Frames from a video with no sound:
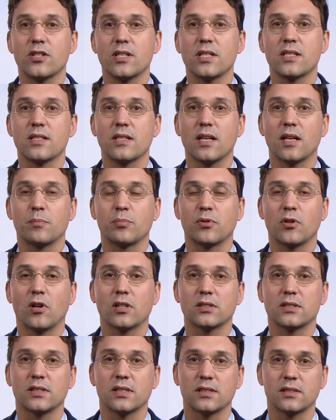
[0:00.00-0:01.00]
is that
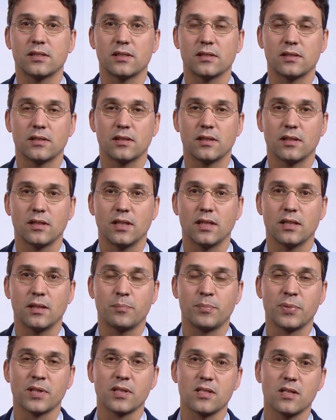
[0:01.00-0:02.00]
process
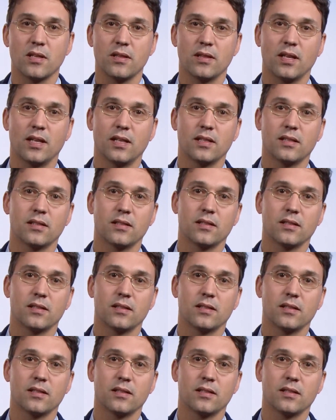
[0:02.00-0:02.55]
that builds on that.